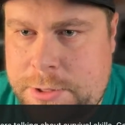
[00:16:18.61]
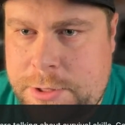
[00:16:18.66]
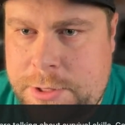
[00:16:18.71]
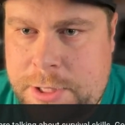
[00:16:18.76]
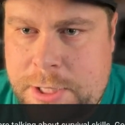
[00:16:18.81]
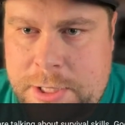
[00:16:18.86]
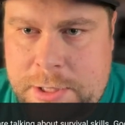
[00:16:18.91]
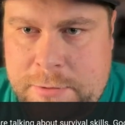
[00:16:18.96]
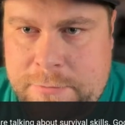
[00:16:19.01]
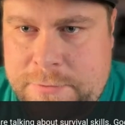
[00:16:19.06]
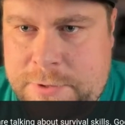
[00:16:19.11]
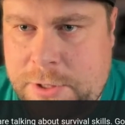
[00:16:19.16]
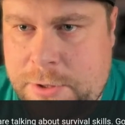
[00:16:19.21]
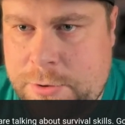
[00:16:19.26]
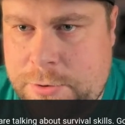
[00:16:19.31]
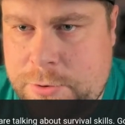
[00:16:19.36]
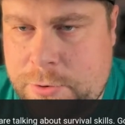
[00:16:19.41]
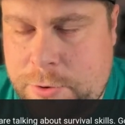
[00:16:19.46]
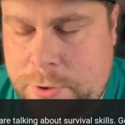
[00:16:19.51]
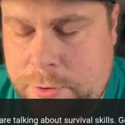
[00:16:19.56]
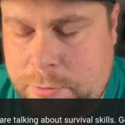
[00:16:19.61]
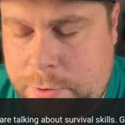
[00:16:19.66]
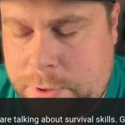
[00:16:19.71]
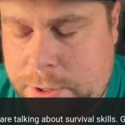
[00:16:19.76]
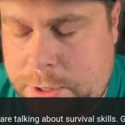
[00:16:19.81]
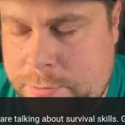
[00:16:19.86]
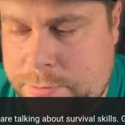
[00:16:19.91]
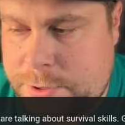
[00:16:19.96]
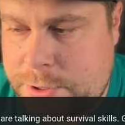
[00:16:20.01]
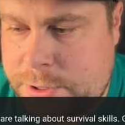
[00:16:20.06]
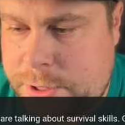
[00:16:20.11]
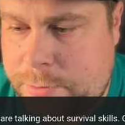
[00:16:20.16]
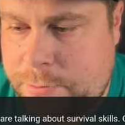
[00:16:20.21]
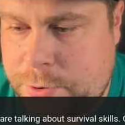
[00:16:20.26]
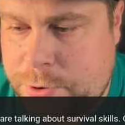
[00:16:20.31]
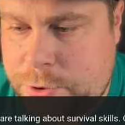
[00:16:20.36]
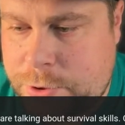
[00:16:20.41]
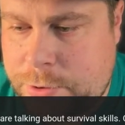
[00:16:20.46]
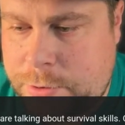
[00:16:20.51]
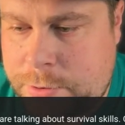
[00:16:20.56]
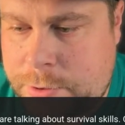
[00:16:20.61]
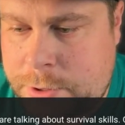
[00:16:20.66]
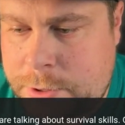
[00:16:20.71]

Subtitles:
negative territory when it comes to temperature.